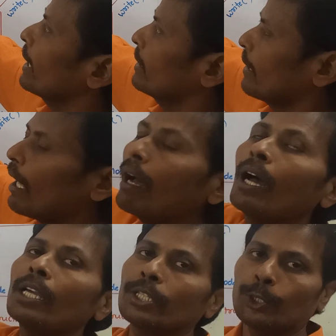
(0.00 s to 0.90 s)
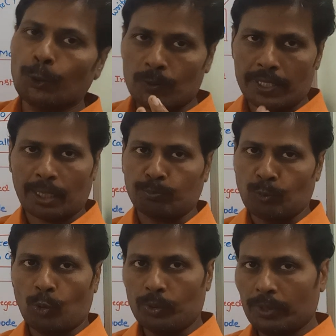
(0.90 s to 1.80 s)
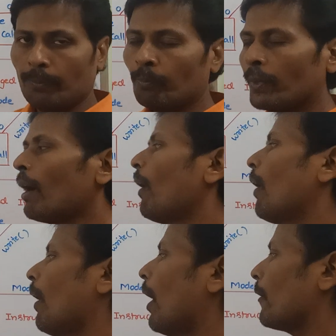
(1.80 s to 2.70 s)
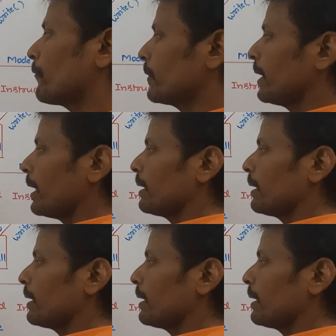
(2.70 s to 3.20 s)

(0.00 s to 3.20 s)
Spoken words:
the user mode. After